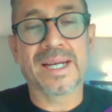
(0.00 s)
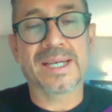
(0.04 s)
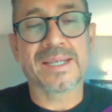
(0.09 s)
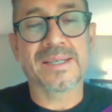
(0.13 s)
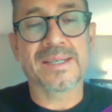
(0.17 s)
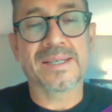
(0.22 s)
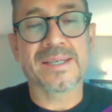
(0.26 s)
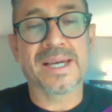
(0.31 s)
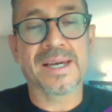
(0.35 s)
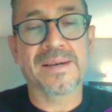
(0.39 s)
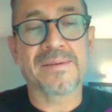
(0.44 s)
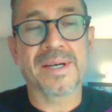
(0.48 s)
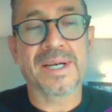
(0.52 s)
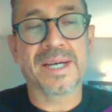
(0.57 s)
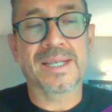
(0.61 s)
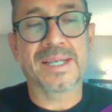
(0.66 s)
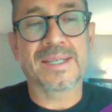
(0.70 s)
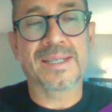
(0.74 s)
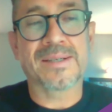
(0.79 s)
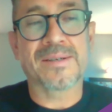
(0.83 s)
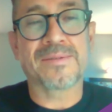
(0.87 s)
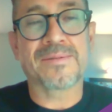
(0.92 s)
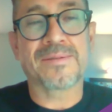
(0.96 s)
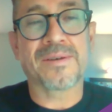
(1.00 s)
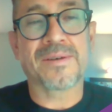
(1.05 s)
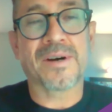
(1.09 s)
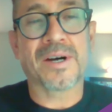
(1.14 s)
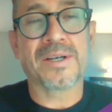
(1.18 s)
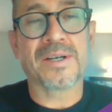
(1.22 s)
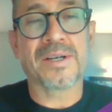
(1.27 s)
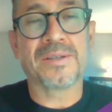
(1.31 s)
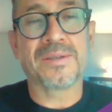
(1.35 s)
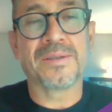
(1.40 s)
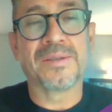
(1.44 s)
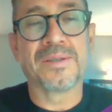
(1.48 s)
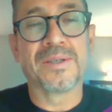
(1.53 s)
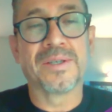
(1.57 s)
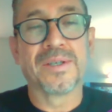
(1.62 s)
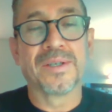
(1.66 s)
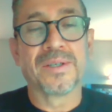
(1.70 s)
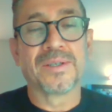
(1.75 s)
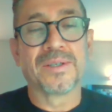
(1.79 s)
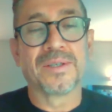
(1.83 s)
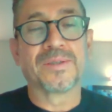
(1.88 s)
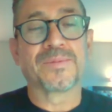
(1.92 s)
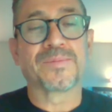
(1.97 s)
an Excel file
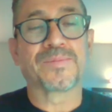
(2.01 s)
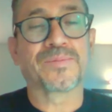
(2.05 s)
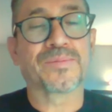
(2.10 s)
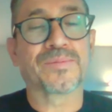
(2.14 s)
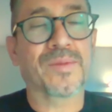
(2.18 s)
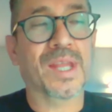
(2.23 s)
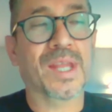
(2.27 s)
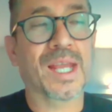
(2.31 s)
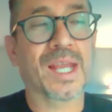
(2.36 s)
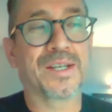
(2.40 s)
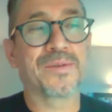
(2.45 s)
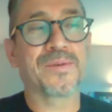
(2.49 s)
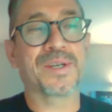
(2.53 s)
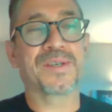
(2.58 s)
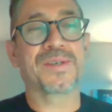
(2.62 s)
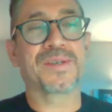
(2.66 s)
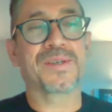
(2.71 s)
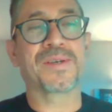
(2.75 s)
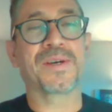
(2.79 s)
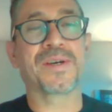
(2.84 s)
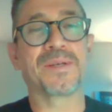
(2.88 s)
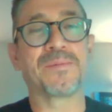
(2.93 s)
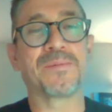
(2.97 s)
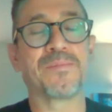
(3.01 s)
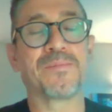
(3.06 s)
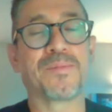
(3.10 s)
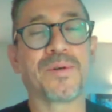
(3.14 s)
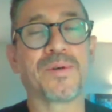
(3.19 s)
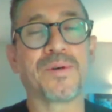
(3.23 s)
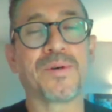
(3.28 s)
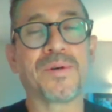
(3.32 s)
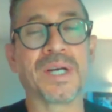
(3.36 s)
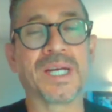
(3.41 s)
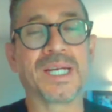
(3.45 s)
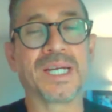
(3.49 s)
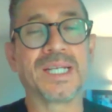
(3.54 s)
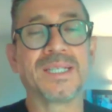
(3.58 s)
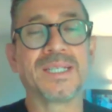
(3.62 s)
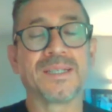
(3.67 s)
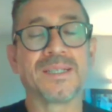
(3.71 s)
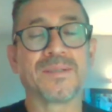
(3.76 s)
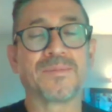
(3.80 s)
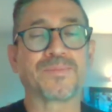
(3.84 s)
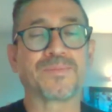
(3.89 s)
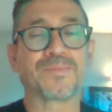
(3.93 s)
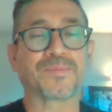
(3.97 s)
to a certain
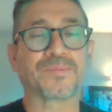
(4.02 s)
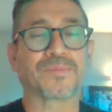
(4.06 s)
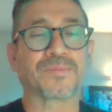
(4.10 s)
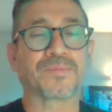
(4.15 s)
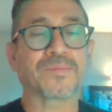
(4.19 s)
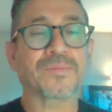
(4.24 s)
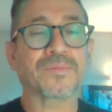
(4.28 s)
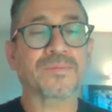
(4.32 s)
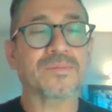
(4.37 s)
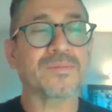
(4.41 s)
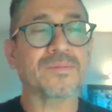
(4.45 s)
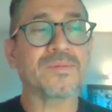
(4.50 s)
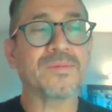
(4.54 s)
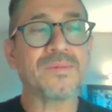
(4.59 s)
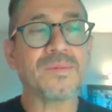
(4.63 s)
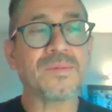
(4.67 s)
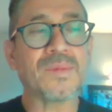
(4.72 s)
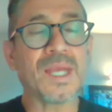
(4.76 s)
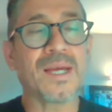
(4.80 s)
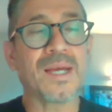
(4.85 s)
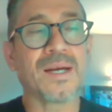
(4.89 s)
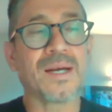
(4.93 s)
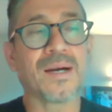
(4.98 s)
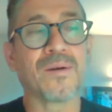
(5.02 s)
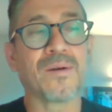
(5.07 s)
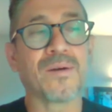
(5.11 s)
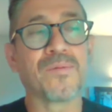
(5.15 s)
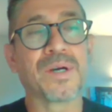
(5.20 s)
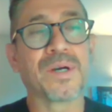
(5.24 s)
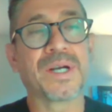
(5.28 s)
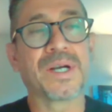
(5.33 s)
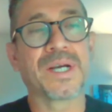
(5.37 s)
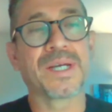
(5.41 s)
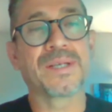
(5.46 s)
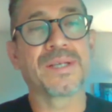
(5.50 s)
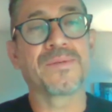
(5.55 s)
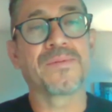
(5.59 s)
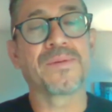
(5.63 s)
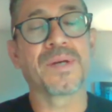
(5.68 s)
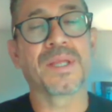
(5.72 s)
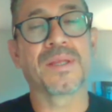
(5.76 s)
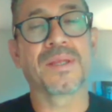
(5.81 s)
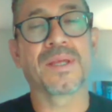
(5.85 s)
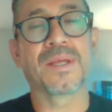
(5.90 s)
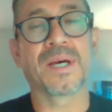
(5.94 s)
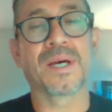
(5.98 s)
point. Whereas
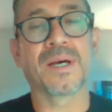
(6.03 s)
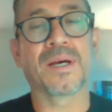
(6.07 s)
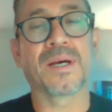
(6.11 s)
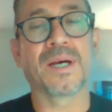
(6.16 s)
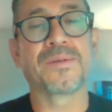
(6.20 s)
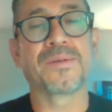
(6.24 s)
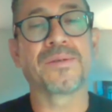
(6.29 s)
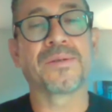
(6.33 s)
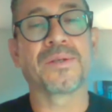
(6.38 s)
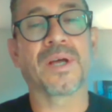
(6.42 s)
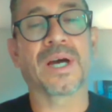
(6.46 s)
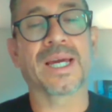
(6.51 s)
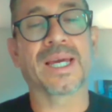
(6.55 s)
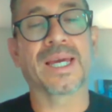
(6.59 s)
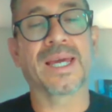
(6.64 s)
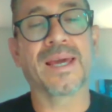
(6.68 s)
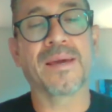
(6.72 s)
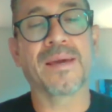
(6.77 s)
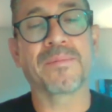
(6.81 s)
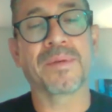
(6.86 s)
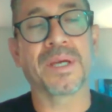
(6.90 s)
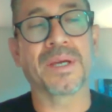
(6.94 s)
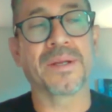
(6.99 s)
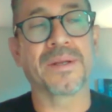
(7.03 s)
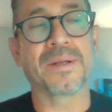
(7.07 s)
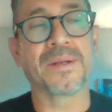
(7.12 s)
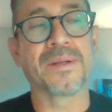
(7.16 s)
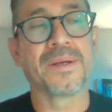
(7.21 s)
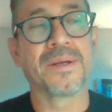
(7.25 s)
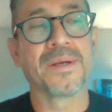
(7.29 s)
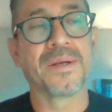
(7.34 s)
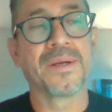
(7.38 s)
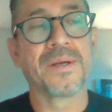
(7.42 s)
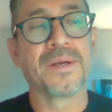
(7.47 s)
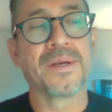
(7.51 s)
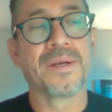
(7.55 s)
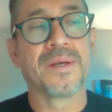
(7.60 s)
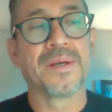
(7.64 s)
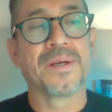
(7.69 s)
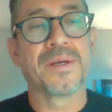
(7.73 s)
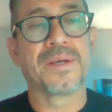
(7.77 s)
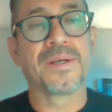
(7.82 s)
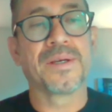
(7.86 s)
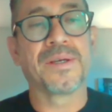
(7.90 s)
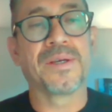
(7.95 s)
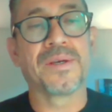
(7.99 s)
with a tool like Kepion,
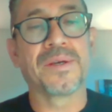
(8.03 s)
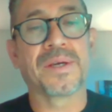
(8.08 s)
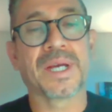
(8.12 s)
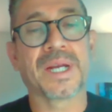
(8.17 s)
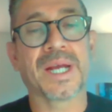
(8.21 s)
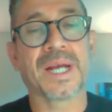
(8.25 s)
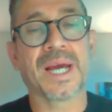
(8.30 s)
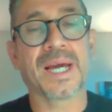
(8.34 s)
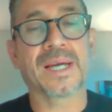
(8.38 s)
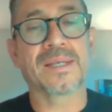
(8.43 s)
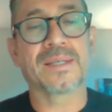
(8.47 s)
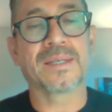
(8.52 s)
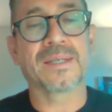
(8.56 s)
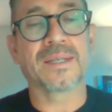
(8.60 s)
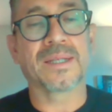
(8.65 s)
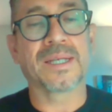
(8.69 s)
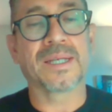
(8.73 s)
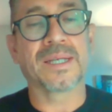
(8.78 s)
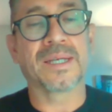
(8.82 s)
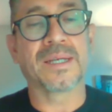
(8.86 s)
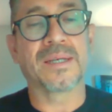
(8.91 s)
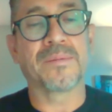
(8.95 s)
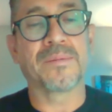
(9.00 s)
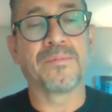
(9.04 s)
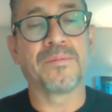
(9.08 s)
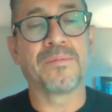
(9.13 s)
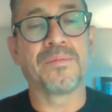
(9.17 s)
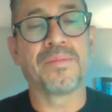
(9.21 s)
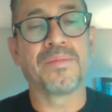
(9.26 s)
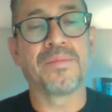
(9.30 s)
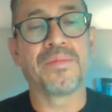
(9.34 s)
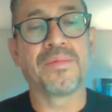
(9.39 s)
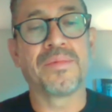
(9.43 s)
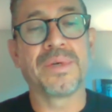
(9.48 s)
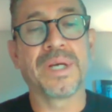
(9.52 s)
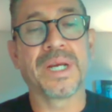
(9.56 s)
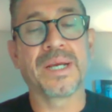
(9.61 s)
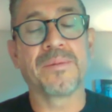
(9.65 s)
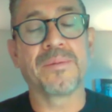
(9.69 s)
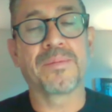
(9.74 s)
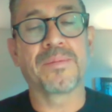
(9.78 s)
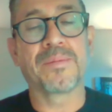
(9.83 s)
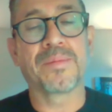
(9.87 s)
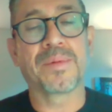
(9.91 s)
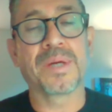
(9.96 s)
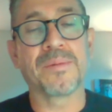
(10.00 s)
you can actually
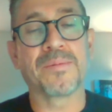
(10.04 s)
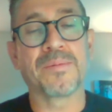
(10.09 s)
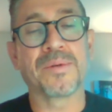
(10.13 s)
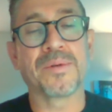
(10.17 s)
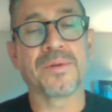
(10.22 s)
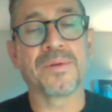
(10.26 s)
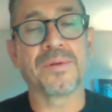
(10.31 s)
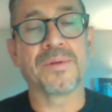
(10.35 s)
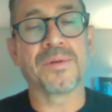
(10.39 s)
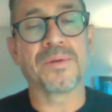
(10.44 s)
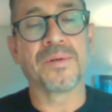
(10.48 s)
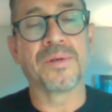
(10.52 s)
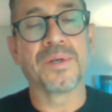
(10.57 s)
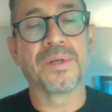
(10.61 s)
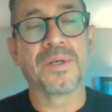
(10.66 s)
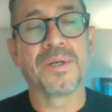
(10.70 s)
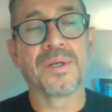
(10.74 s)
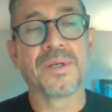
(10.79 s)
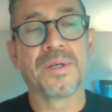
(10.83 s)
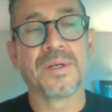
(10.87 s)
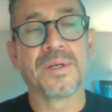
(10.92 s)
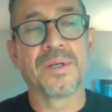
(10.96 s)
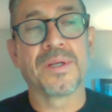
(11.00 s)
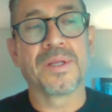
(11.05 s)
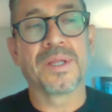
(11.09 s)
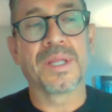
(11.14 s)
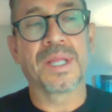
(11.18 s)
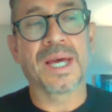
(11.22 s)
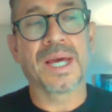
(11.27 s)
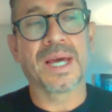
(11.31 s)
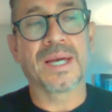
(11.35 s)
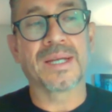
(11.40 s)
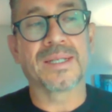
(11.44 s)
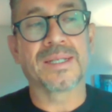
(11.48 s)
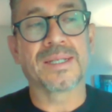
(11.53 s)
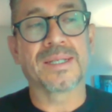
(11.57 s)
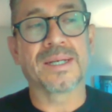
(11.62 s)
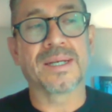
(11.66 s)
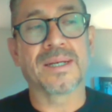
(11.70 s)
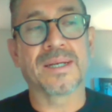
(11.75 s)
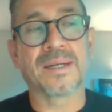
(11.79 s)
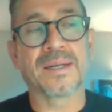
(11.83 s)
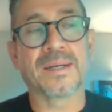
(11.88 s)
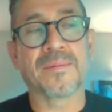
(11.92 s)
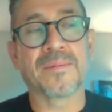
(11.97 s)
bring people that